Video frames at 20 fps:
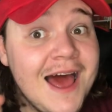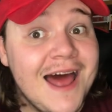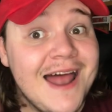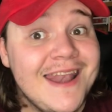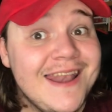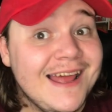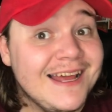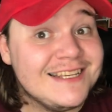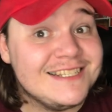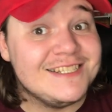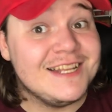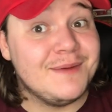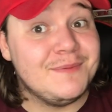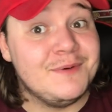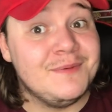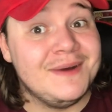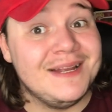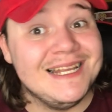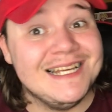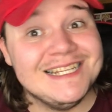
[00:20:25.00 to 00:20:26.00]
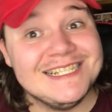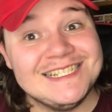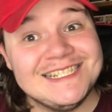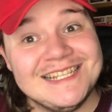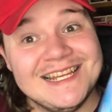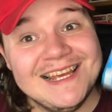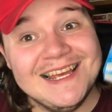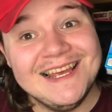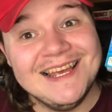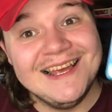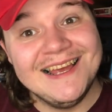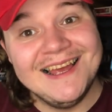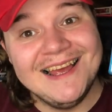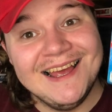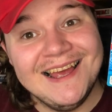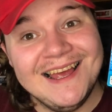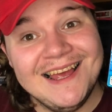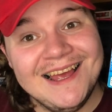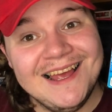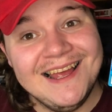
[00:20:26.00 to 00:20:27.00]
Next up on my list
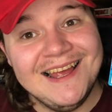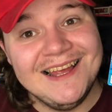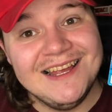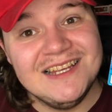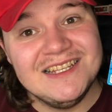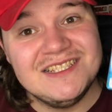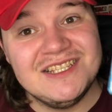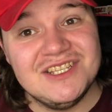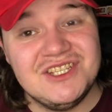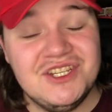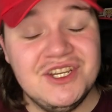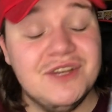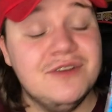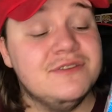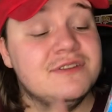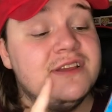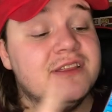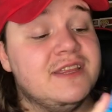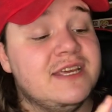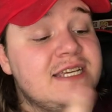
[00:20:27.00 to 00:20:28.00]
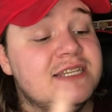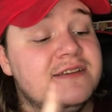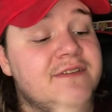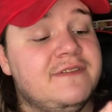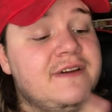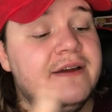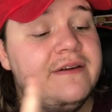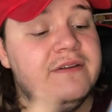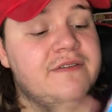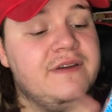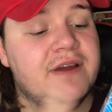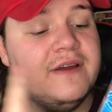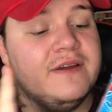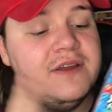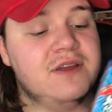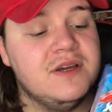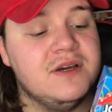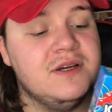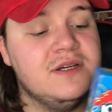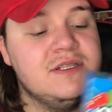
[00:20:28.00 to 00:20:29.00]
is the chews. Now these are very, very
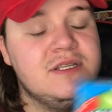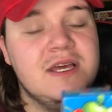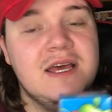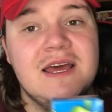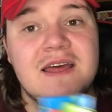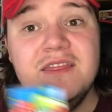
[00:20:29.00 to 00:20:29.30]
good.